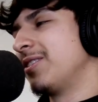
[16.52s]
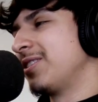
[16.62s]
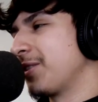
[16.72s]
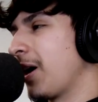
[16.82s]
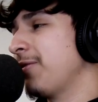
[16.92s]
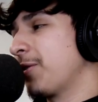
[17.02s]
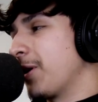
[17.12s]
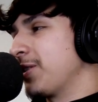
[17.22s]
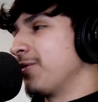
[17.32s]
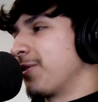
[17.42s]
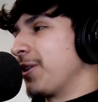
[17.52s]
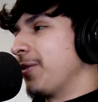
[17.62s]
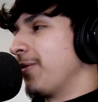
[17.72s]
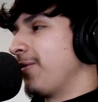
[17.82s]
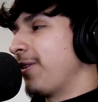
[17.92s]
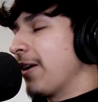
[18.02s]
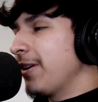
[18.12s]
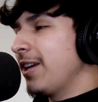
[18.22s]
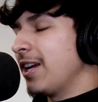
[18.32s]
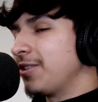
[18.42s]
So I have a question for you.
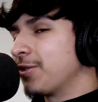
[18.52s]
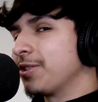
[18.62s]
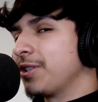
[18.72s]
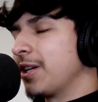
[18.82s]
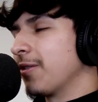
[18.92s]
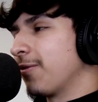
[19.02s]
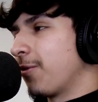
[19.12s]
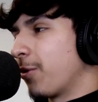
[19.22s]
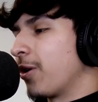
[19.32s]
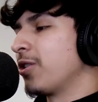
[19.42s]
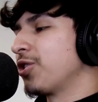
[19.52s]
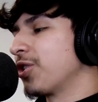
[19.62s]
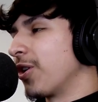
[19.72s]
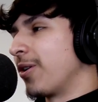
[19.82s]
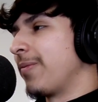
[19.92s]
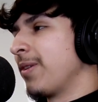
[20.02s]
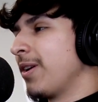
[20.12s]
Very Kay. interesting for sure.